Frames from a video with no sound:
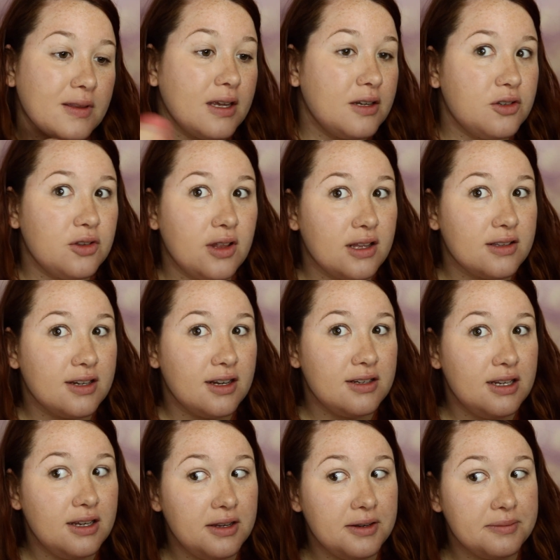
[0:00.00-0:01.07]
in
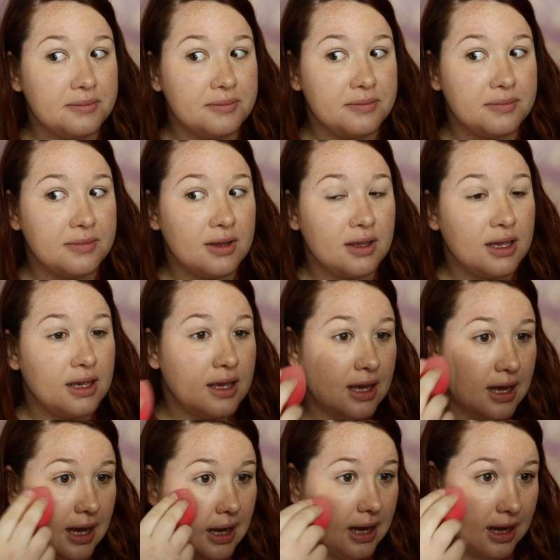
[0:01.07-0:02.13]
2018,
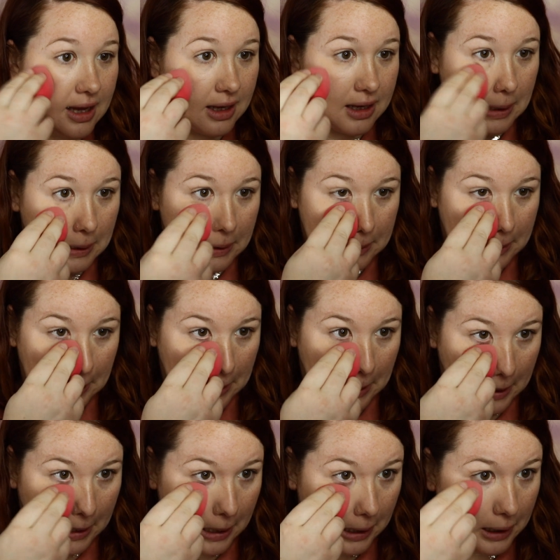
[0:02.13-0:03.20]
and
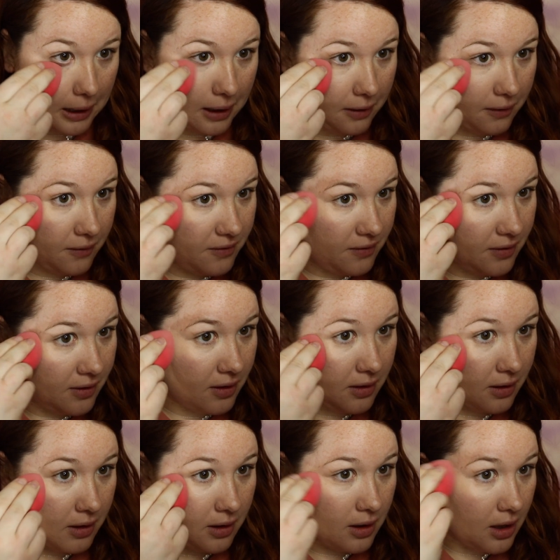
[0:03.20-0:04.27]
I have
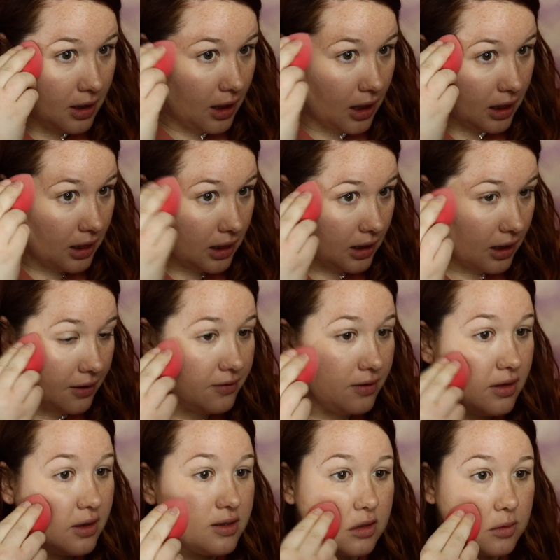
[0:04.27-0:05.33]
loved
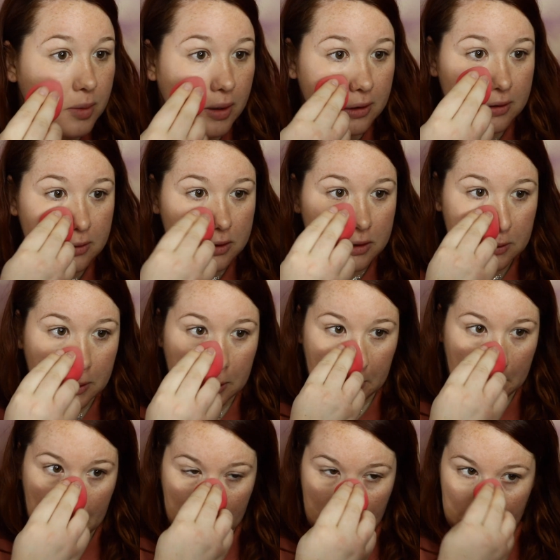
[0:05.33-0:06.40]
this sponge.
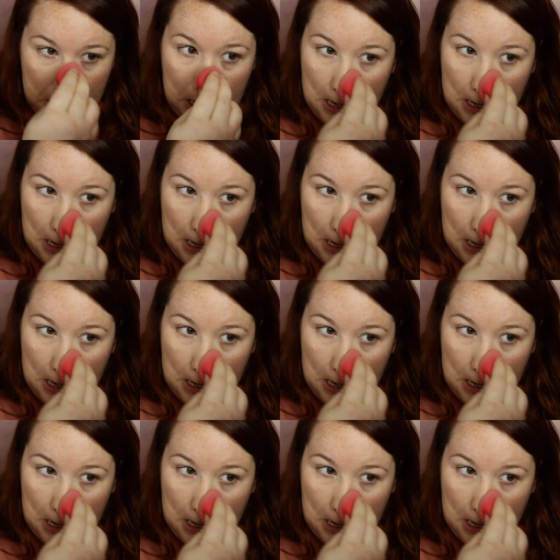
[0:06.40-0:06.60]
Why